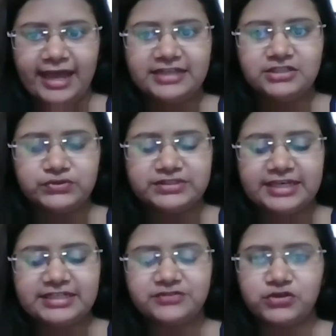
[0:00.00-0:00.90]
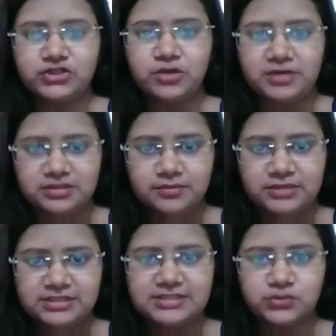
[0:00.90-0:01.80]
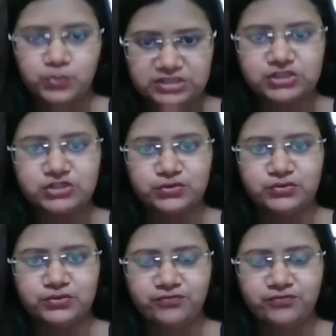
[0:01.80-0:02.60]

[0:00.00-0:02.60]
and you said it was your mo mother's wish to